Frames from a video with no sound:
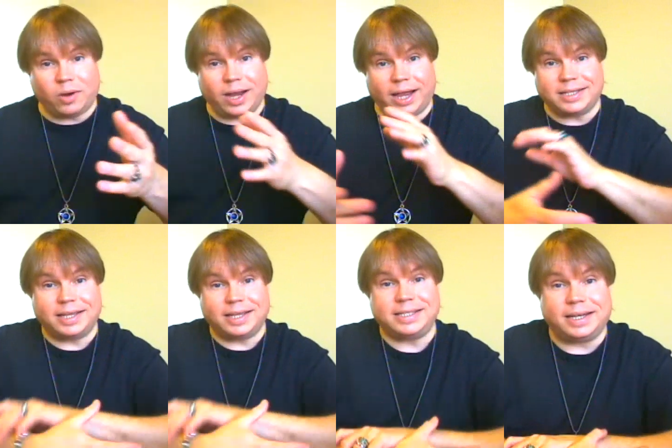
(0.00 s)
Well,
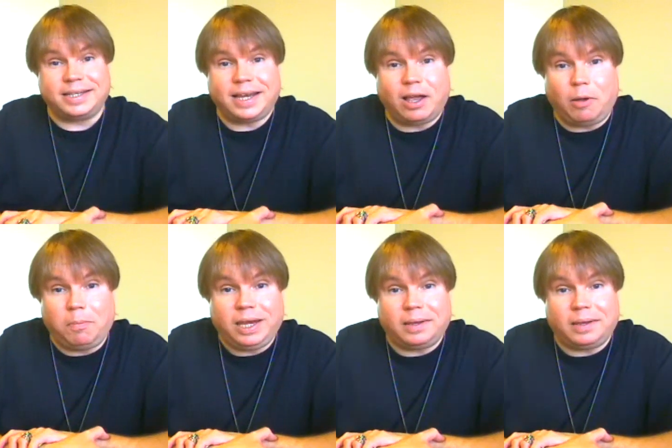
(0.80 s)
guys, listen, tell
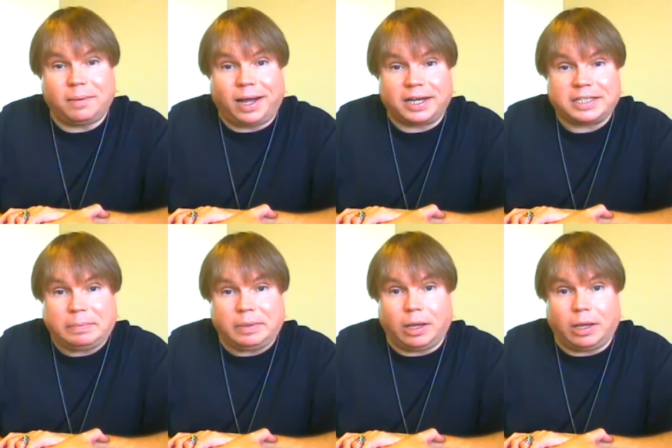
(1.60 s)
me in the
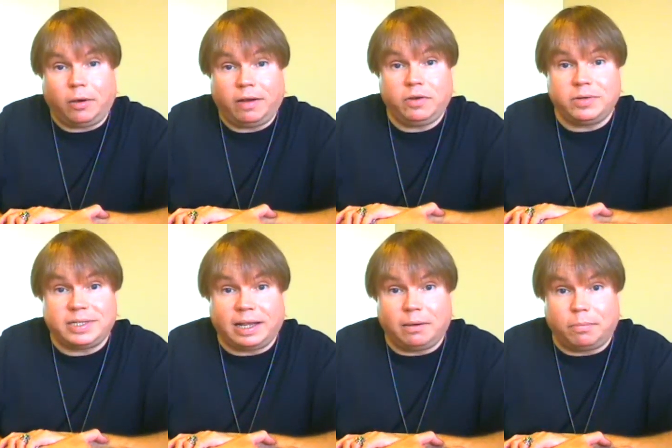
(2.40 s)
box below, have you
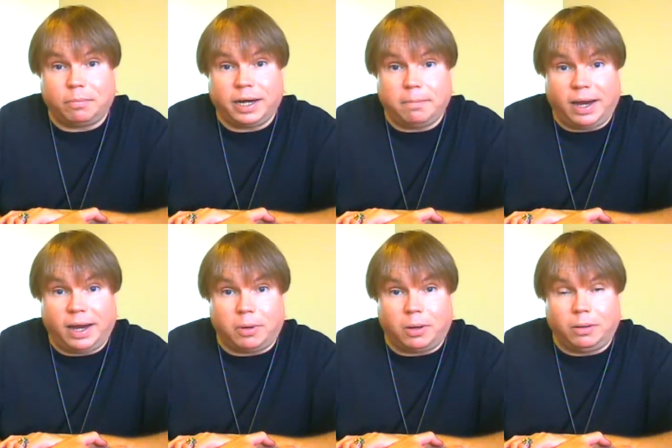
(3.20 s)
celebrated
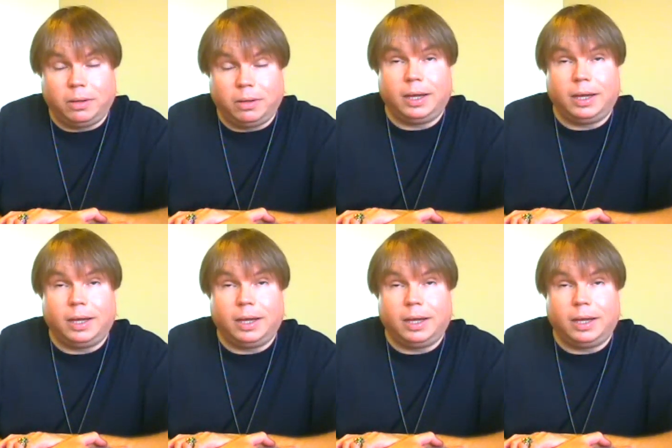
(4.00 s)
Mabon?